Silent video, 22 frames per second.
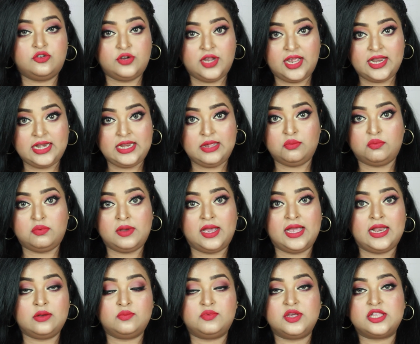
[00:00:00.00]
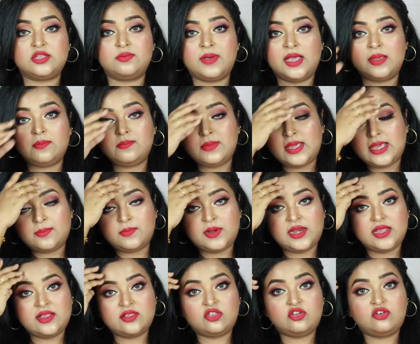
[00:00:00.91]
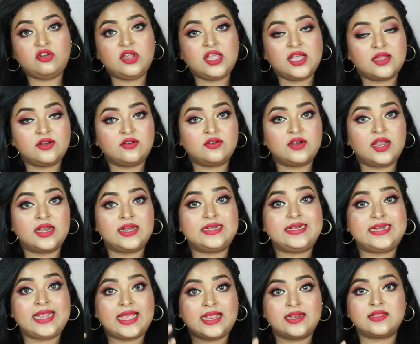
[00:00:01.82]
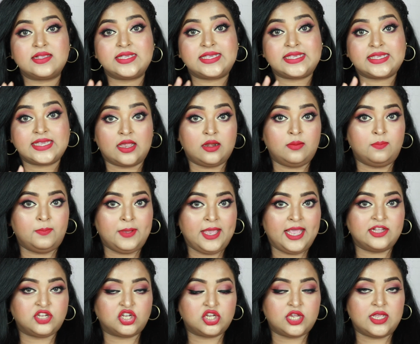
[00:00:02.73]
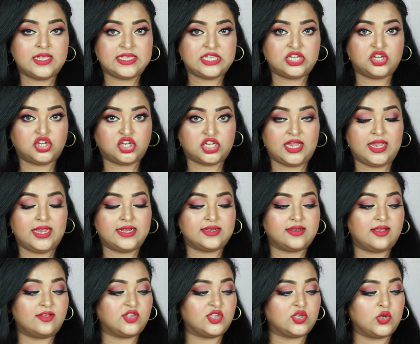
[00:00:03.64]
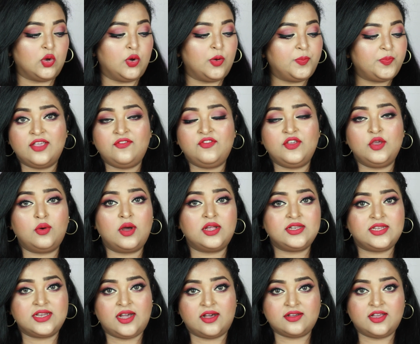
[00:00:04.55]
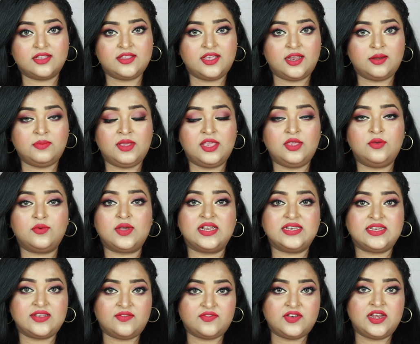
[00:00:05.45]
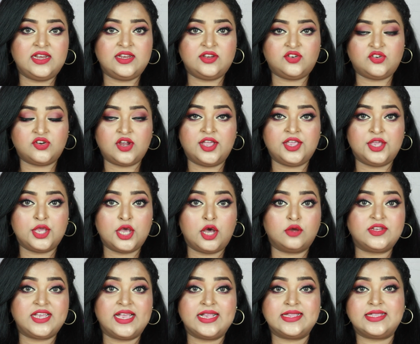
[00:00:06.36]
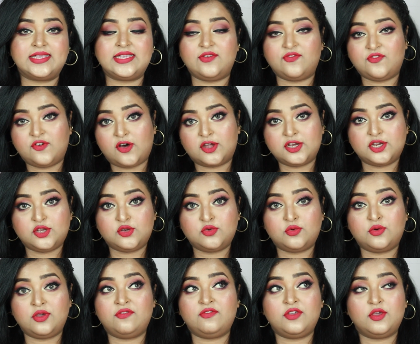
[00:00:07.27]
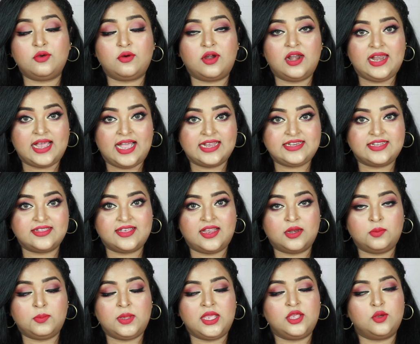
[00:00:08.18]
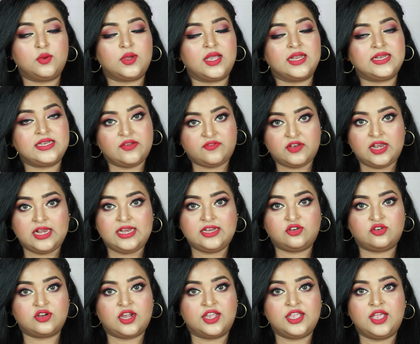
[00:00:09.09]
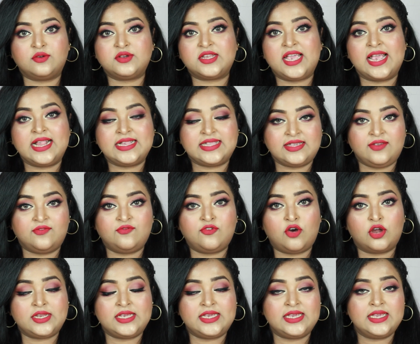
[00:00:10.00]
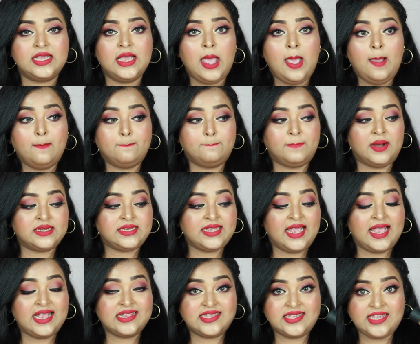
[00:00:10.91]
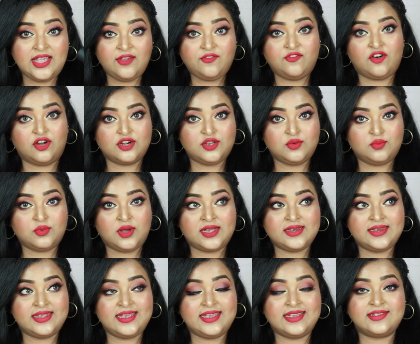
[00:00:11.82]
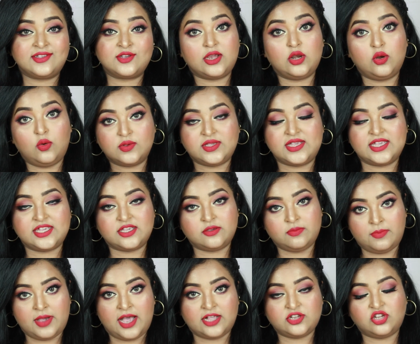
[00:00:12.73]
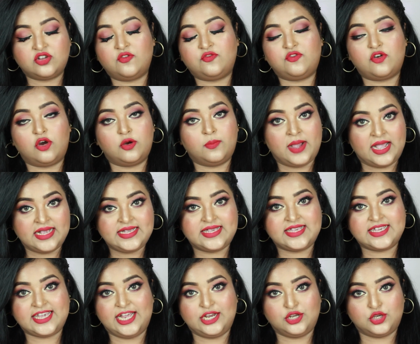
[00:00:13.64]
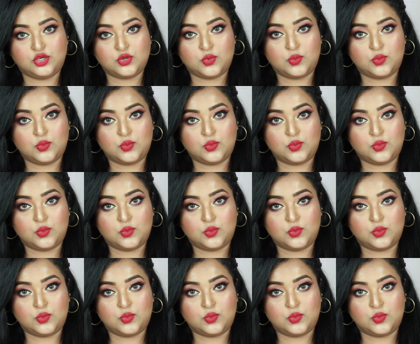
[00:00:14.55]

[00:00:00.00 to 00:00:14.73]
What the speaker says: really well with my Maybelline 310 Sun Beige shade. So if you are darker than me, you can definitely try out NC42. If you are lighter than me, you can definitely try out NC40. But NC41 is the closest match for my skin